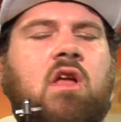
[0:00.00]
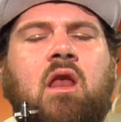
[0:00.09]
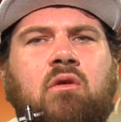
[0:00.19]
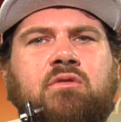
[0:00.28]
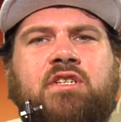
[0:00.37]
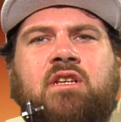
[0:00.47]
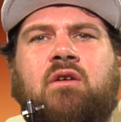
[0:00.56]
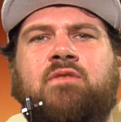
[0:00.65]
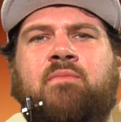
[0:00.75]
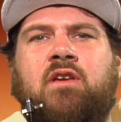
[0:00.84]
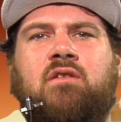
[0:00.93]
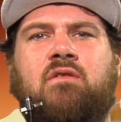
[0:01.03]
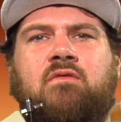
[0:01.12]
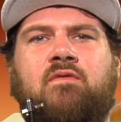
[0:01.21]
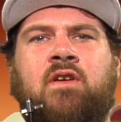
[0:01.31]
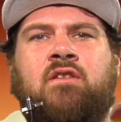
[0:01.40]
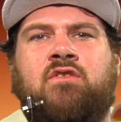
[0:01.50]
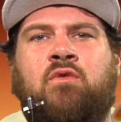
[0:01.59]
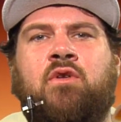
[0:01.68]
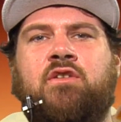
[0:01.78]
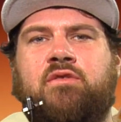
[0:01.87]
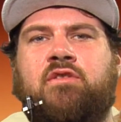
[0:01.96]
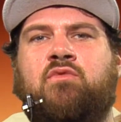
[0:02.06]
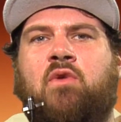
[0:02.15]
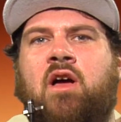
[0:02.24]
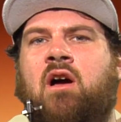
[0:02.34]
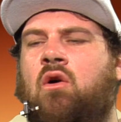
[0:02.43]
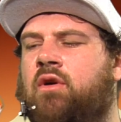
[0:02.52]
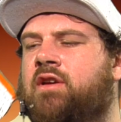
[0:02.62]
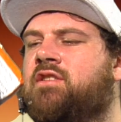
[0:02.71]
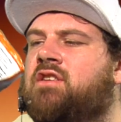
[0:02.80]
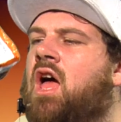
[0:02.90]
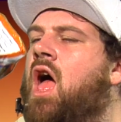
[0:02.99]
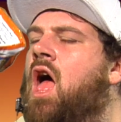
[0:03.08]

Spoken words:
I know Cheetos make your fingers orange, which is why I always